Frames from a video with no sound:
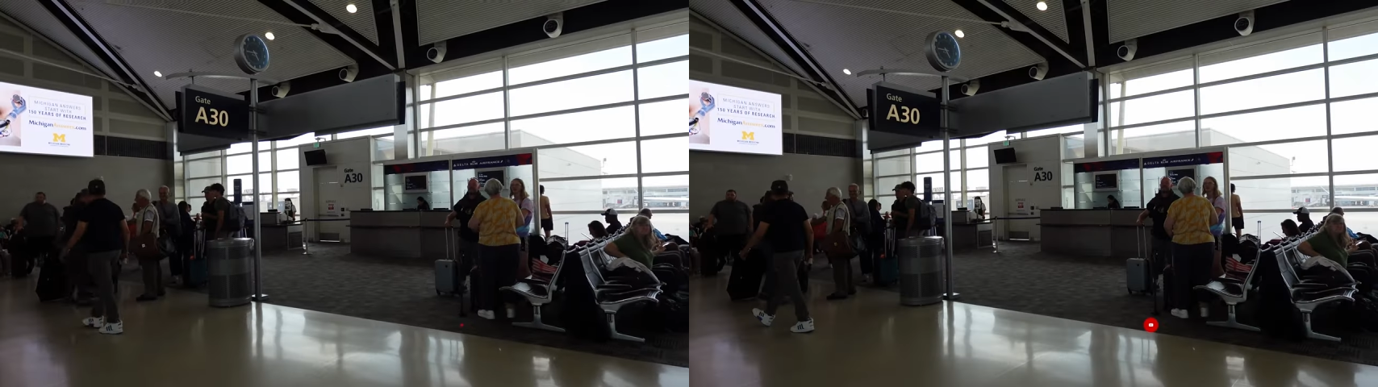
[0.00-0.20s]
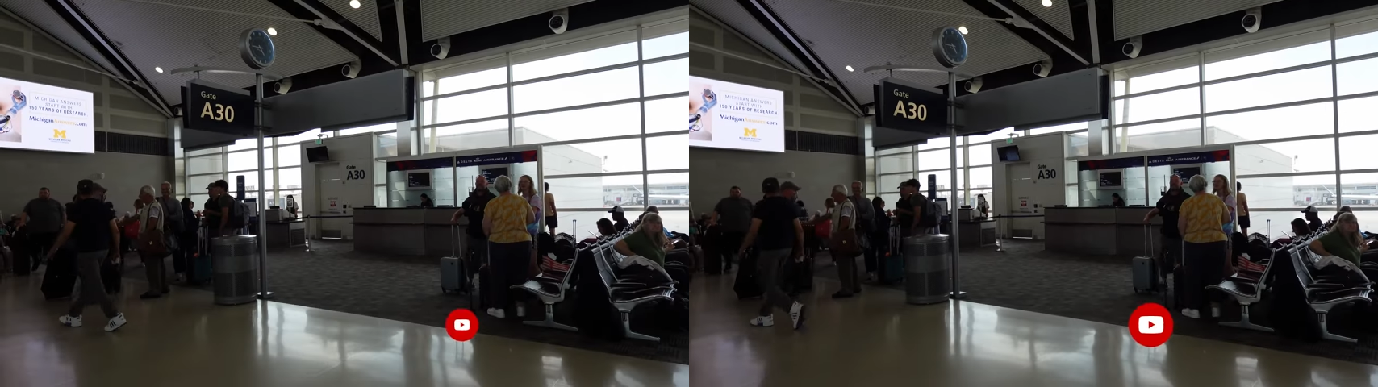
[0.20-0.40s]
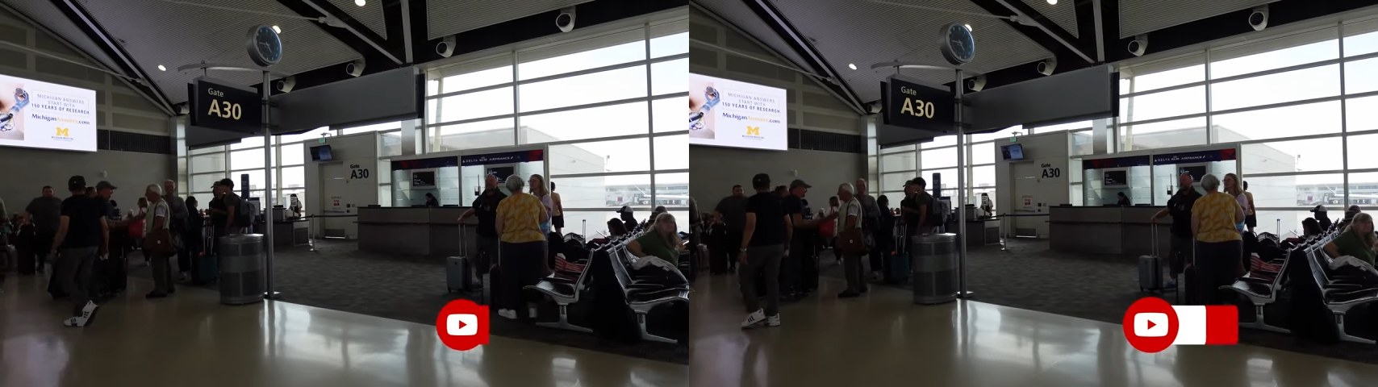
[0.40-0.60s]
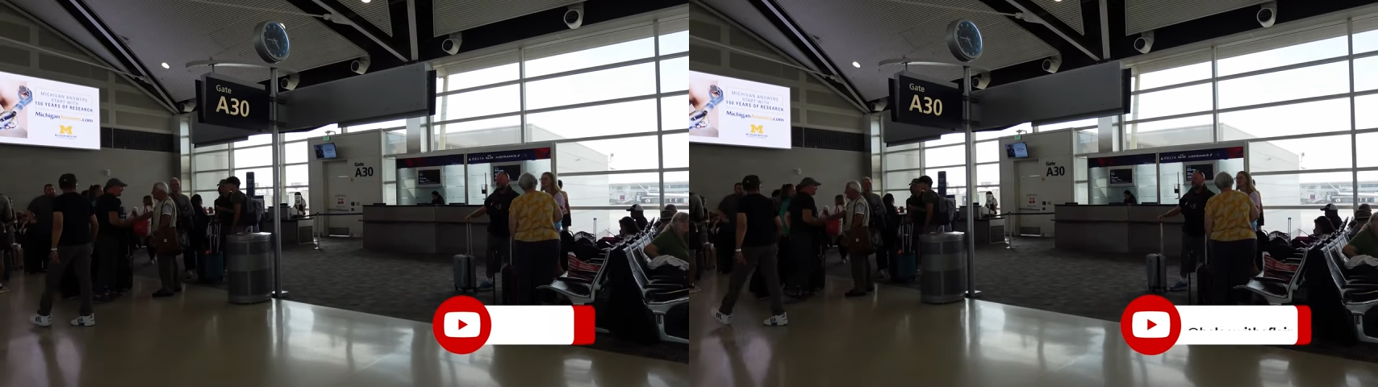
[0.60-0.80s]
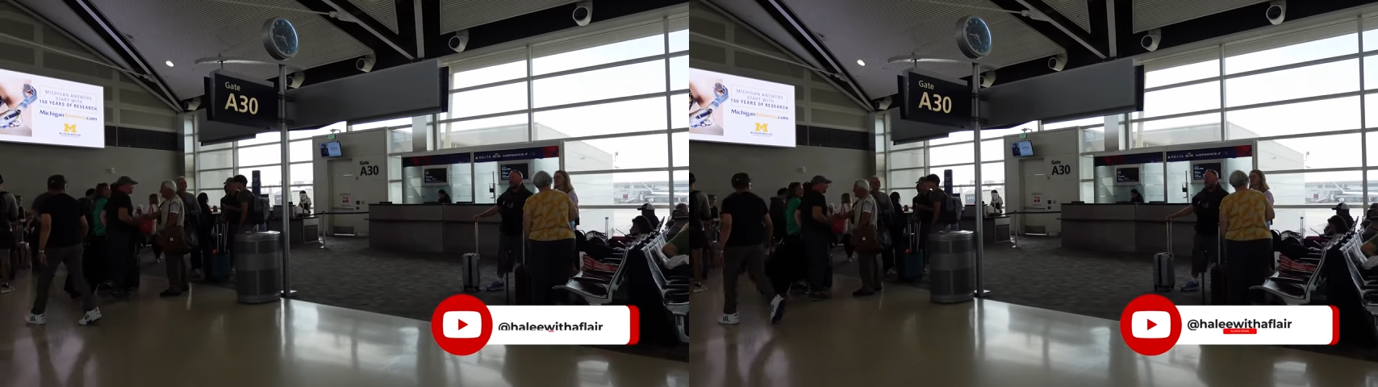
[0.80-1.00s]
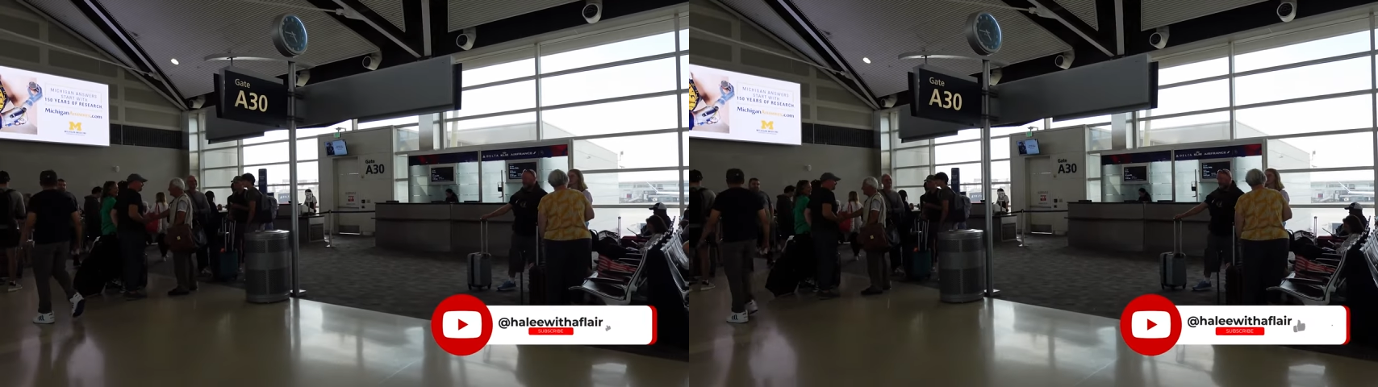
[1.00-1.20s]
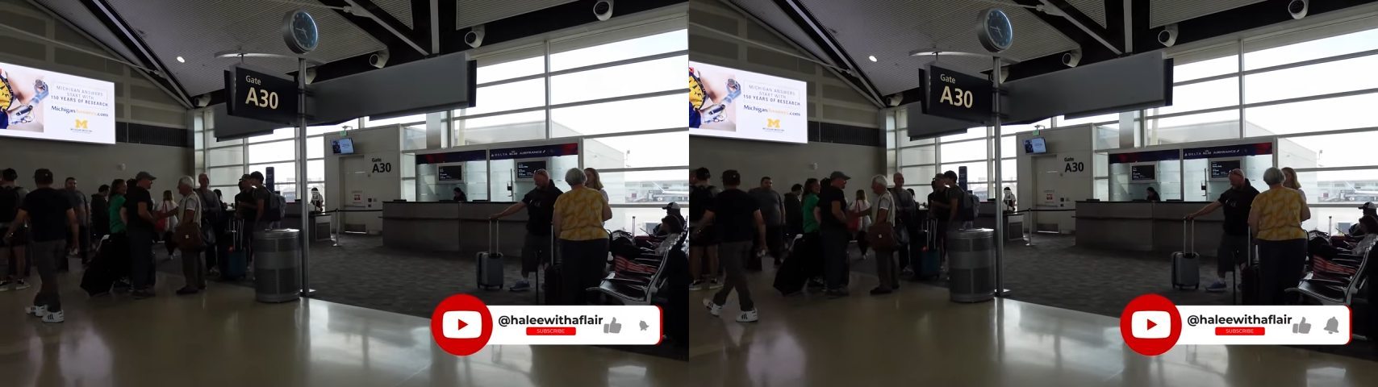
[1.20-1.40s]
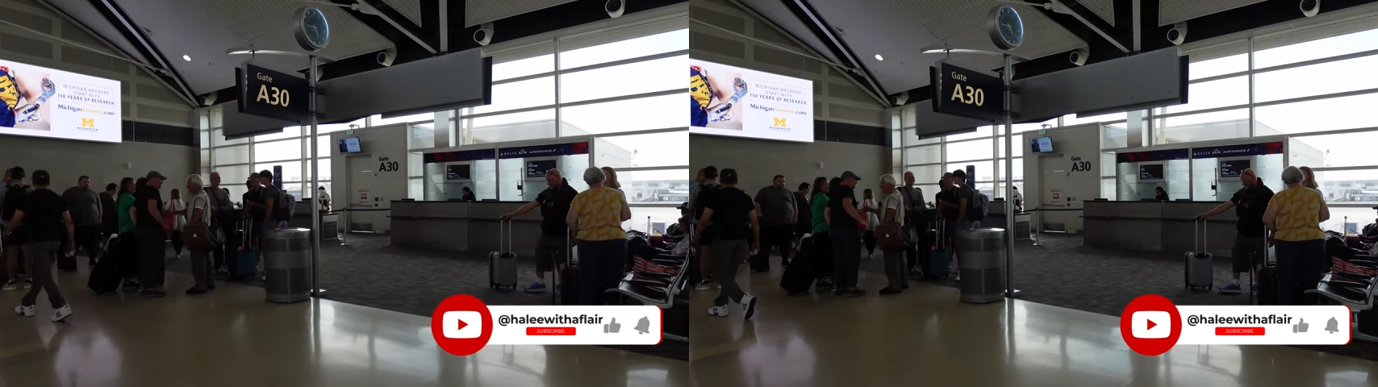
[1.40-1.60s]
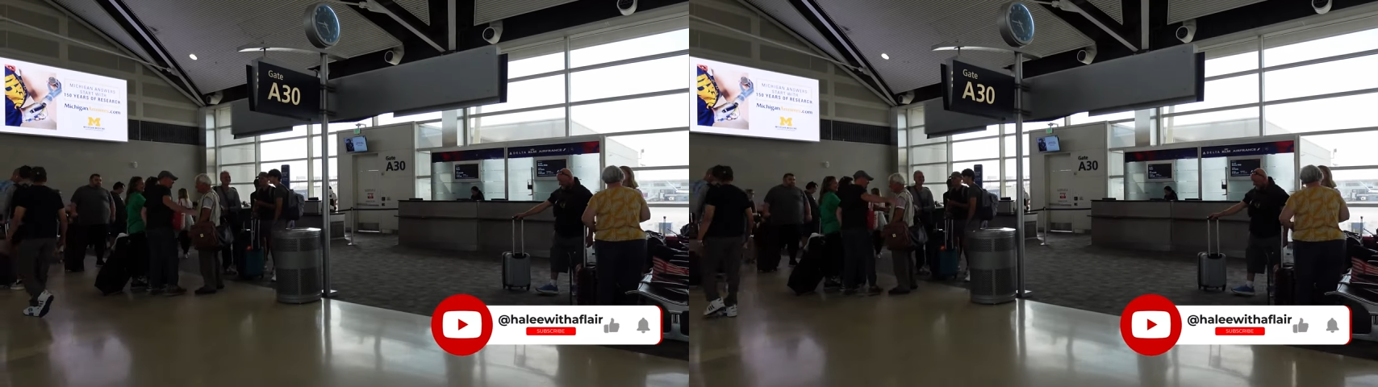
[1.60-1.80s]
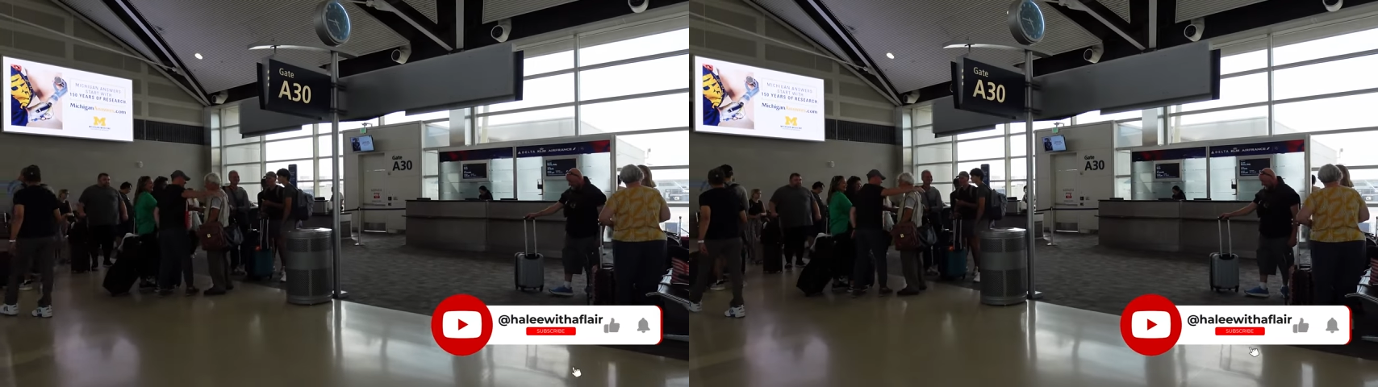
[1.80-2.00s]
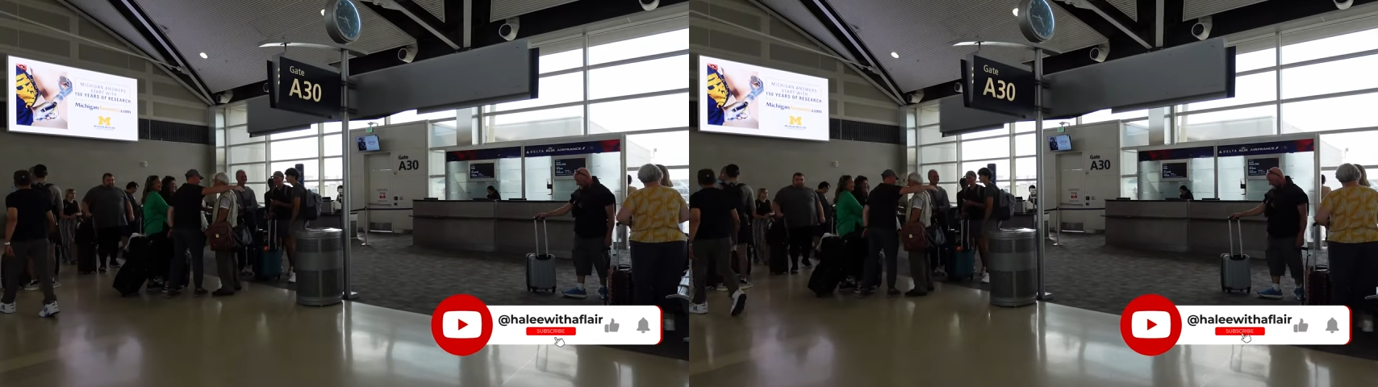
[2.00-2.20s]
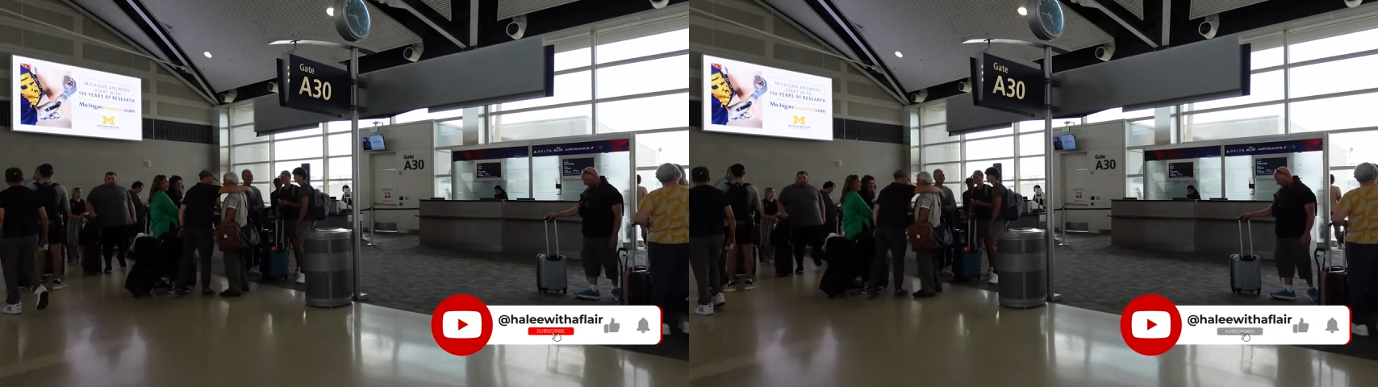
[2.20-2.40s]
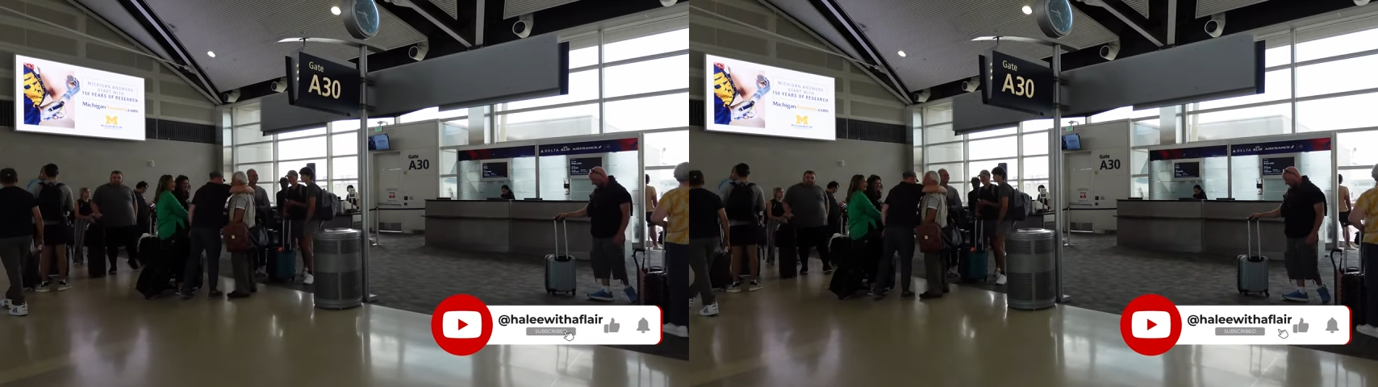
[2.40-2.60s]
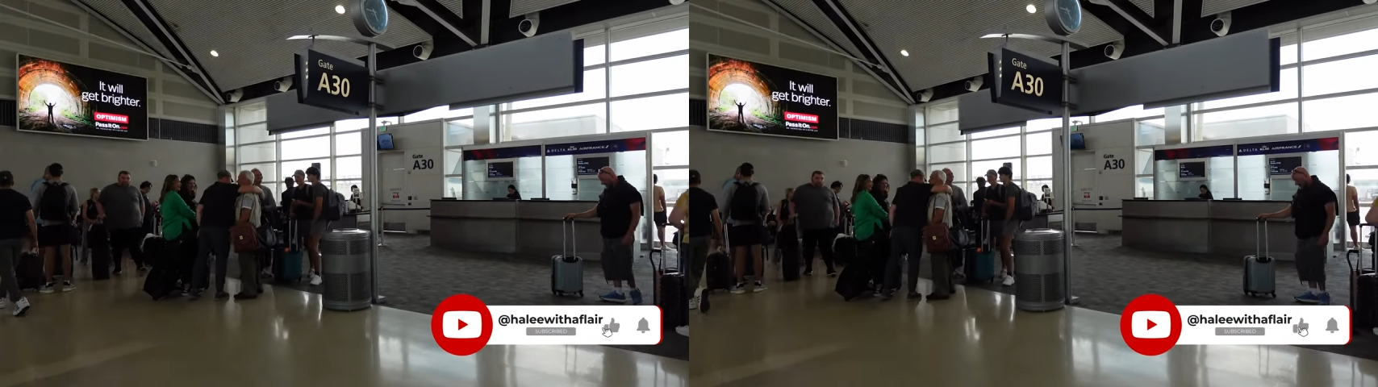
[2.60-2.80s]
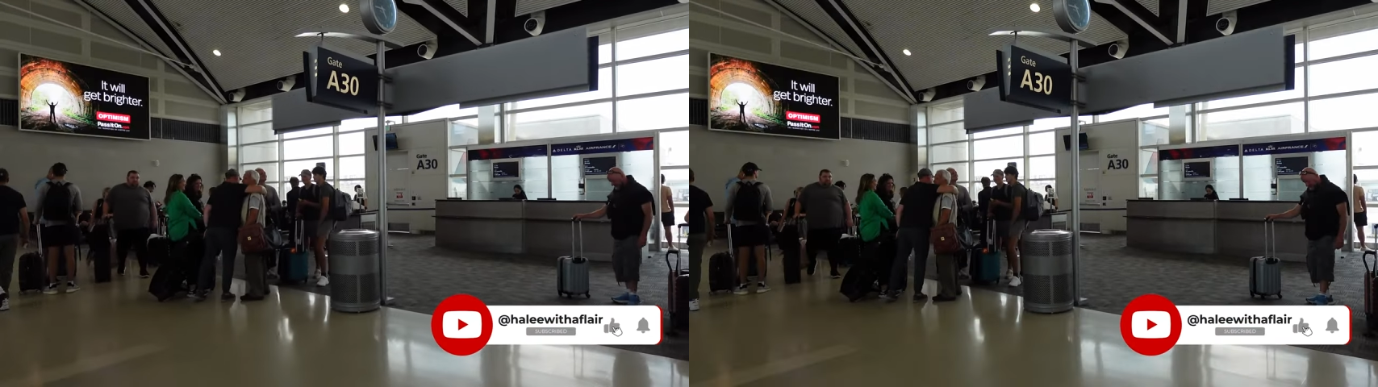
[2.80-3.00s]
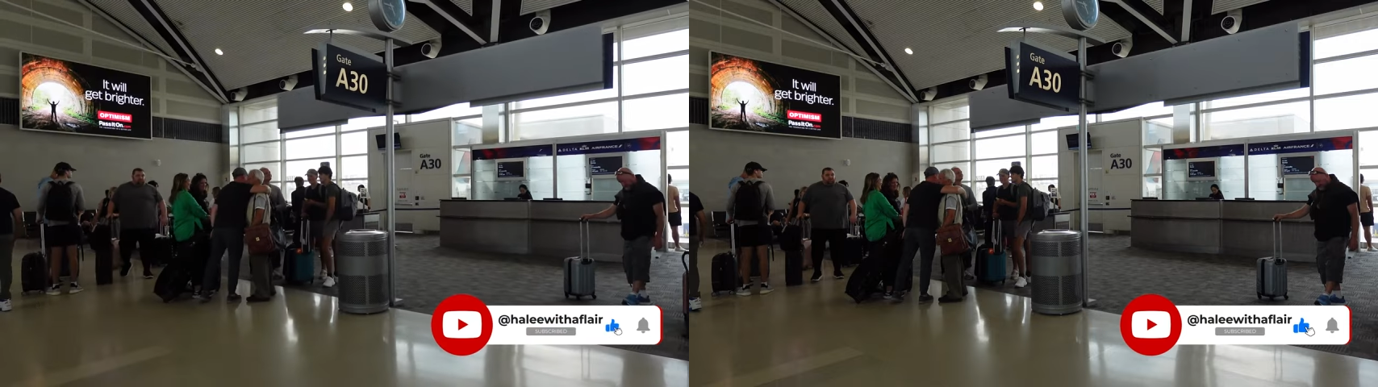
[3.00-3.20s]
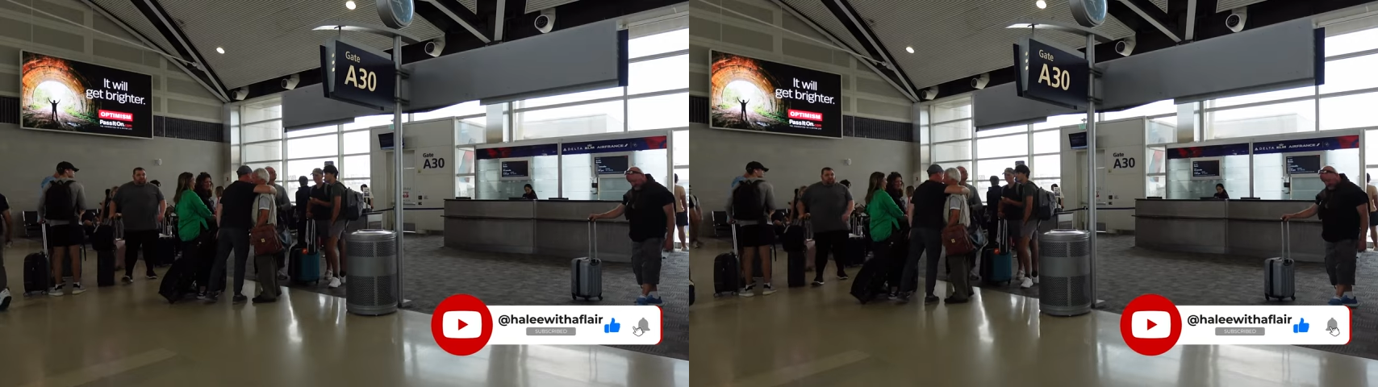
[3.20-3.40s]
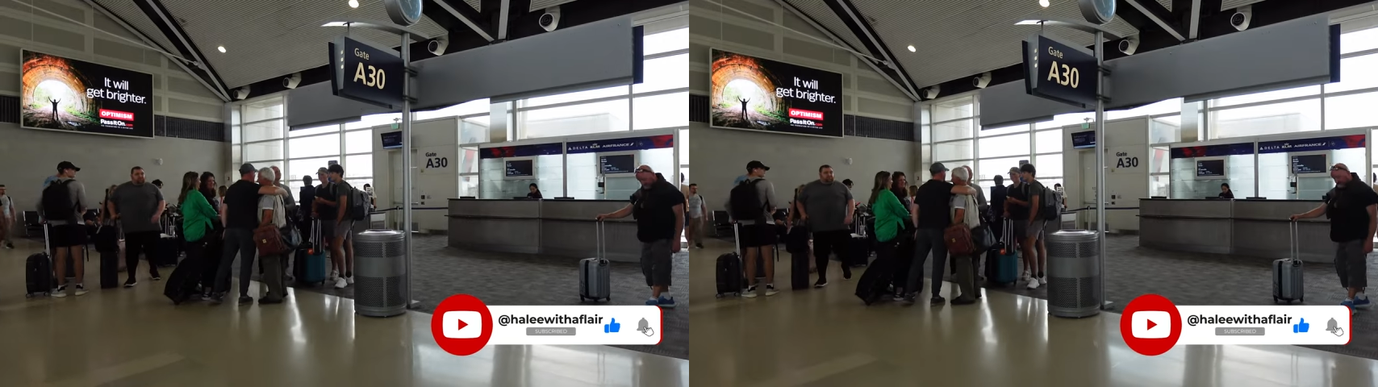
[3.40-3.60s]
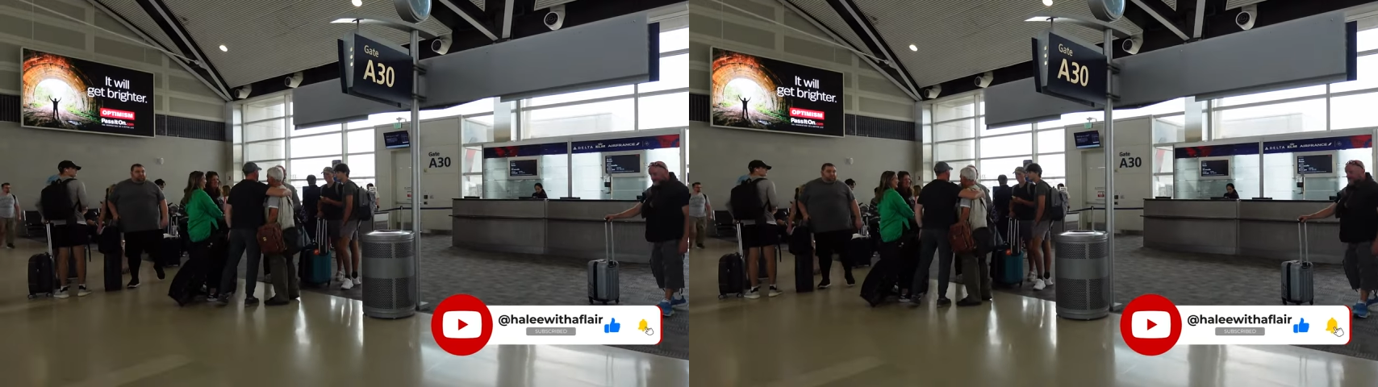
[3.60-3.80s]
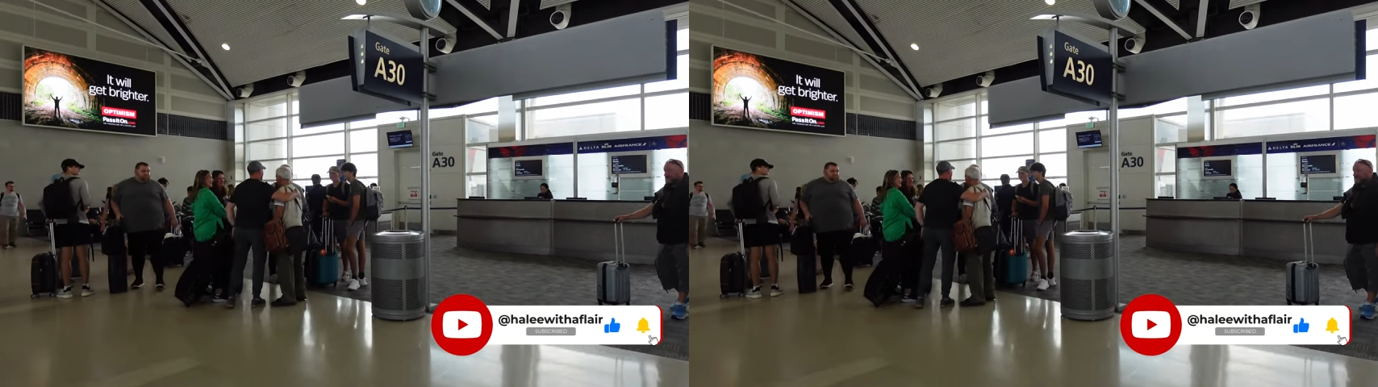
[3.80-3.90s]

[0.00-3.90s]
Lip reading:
(no speaker visible)